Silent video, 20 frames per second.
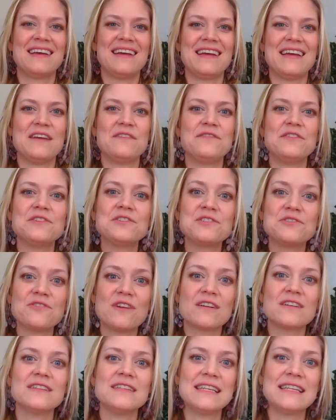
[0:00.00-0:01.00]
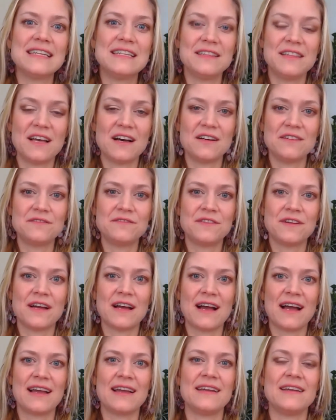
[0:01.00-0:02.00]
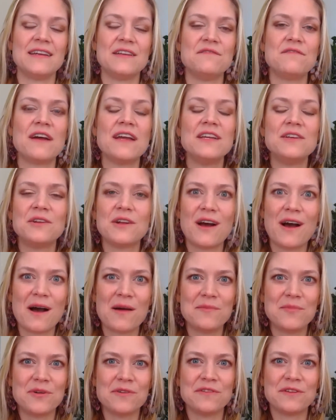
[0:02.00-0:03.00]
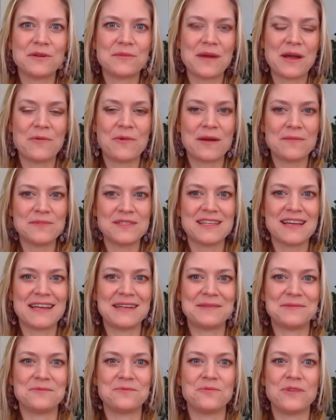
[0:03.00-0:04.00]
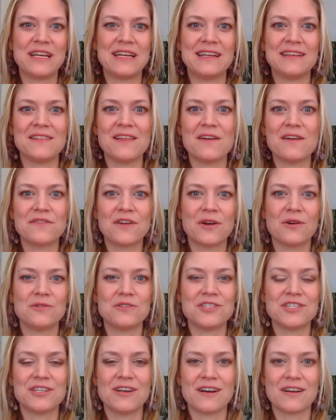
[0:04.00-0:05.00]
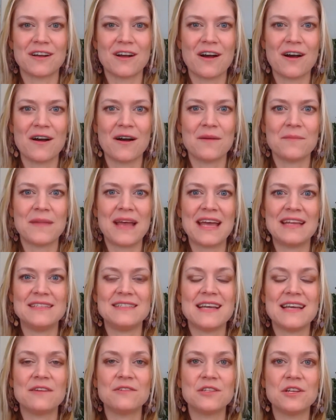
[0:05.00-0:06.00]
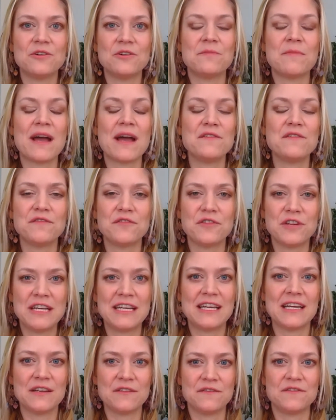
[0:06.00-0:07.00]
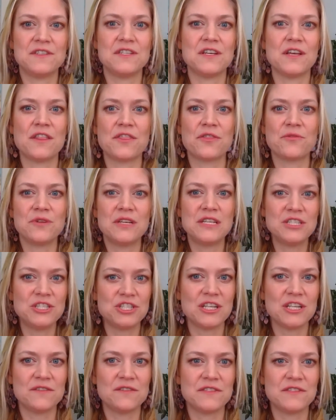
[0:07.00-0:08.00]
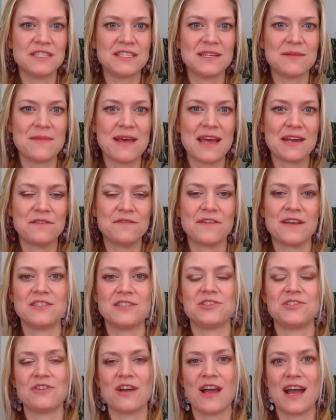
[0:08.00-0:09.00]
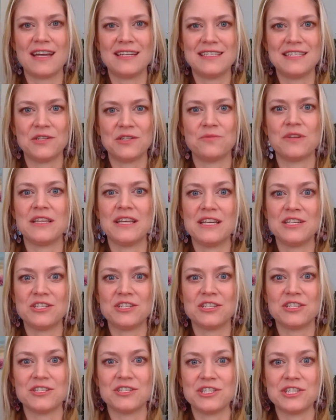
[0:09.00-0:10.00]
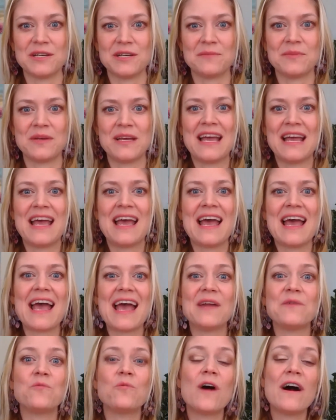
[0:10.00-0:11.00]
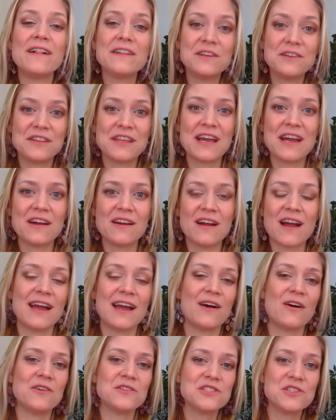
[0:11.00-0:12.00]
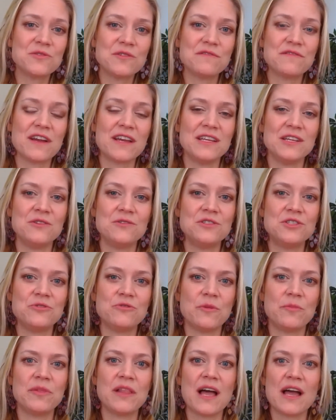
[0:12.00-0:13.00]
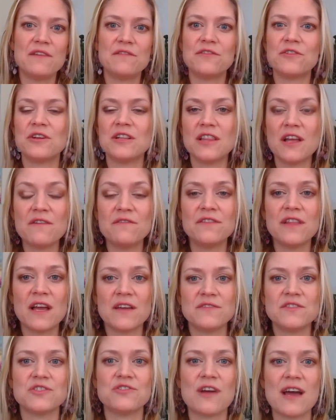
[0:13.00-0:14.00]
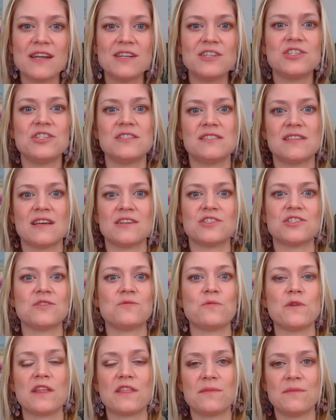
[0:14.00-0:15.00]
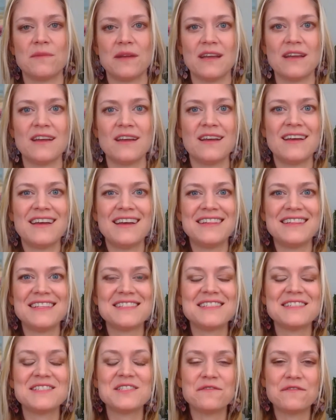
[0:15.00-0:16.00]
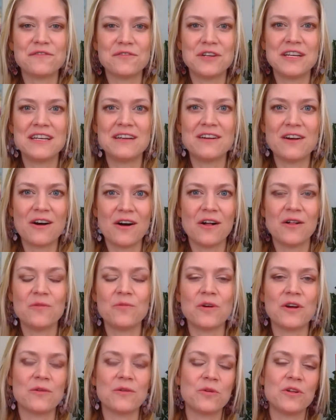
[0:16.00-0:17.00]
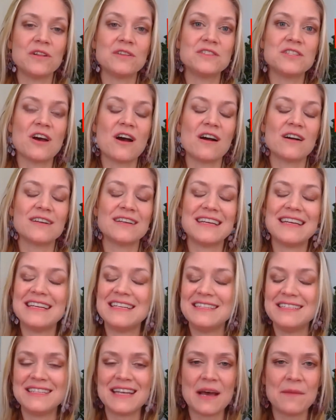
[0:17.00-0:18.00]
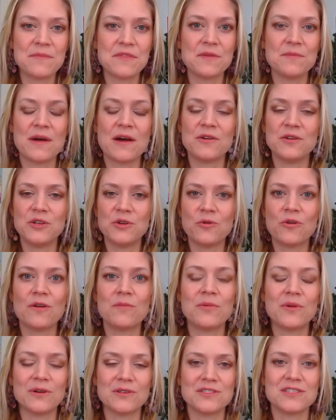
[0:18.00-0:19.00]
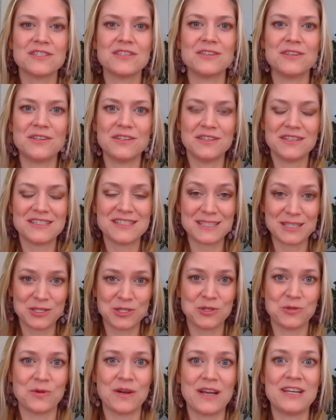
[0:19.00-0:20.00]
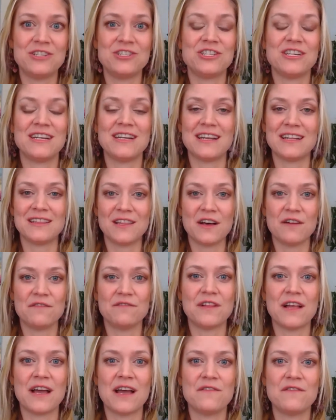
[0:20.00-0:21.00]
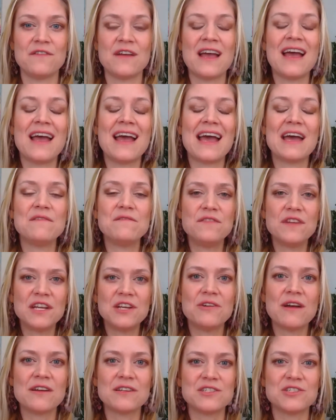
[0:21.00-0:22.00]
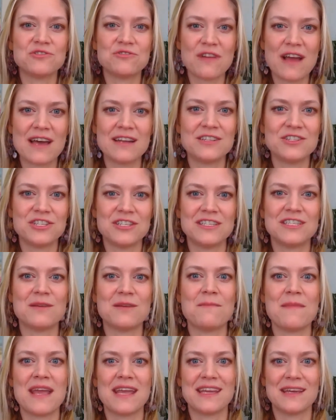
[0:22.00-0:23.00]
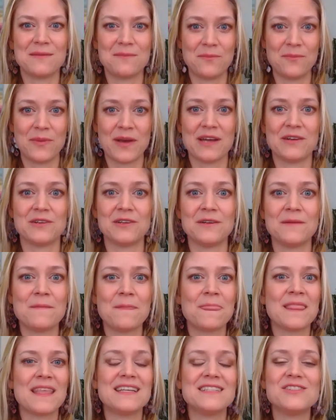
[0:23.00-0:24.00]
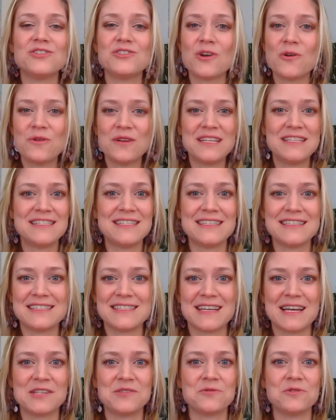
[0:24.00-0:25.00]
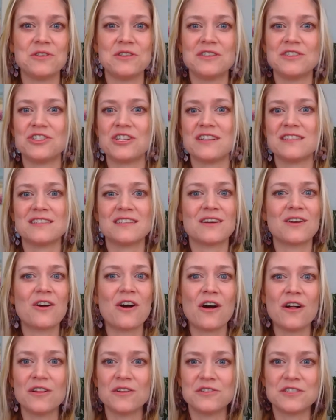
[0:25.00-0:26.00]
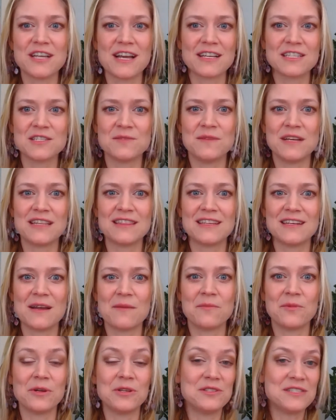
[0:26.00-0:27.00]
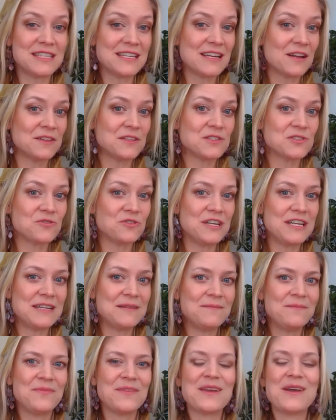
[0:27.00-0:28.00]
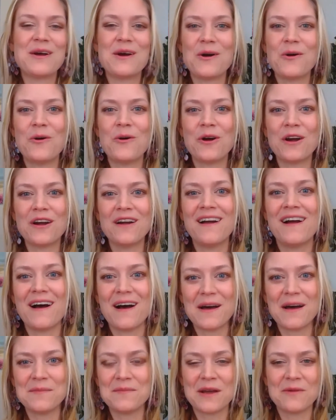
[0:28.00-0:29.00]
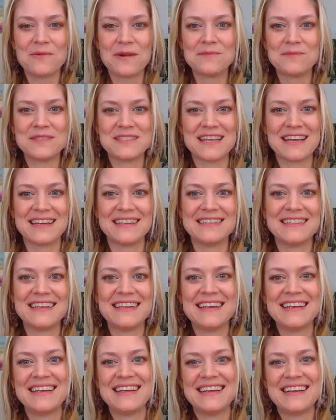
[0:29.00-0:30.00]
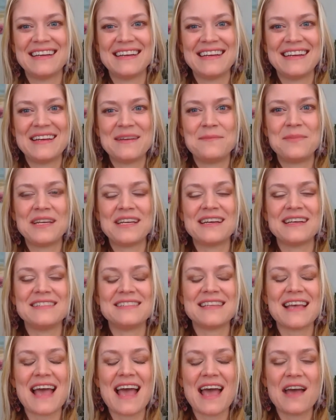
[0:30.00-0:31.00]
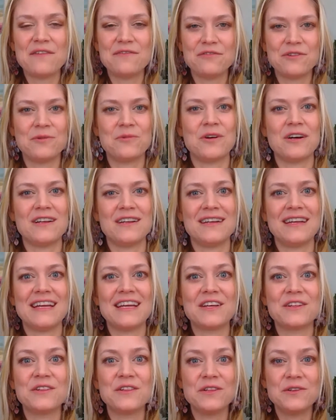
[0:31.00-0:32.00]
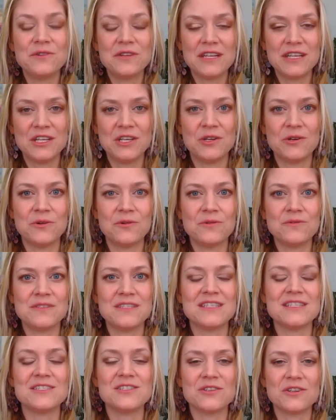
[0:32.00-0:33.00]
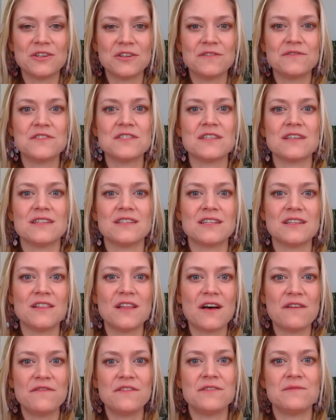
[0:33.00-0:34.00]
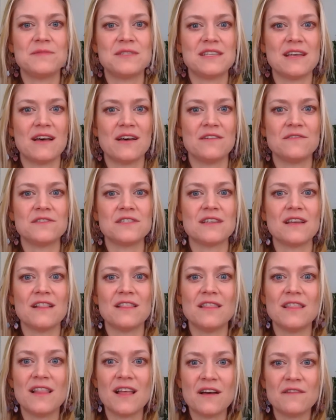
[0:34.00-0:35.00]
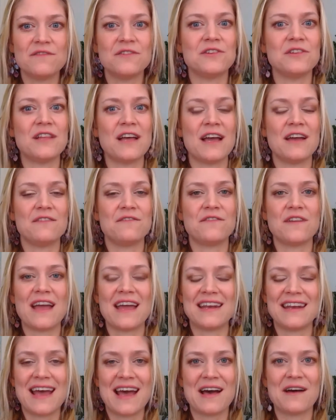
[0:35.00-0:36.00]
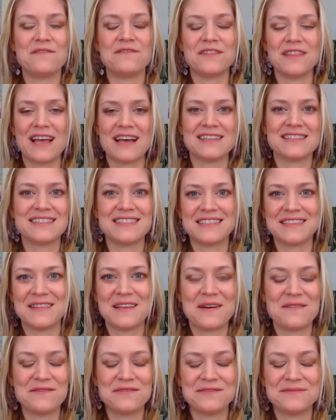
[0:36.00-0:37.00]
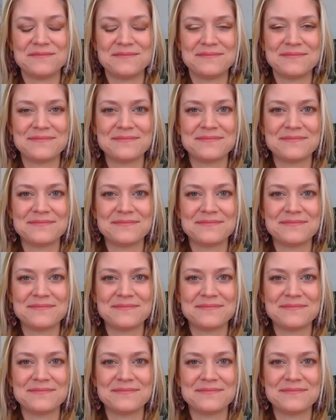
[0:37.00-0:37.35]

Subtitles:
If you're struggling in love, I invite you to hop over to my website, whitneylovecoach.com, and download my free gift, 3 Shifts to Manifest Your Ideal Relationship. And while you're there, I also invite you to apply for a love life strategy session with me. This is a free call where we'll talk in depth about your personal situation and love life and figure out a strategy to make it better. So easy to schedule. Just call or text me at the number you see on the screen or on my website, because everyone, including you, deserves to love themselves, love your life, and have lasting love.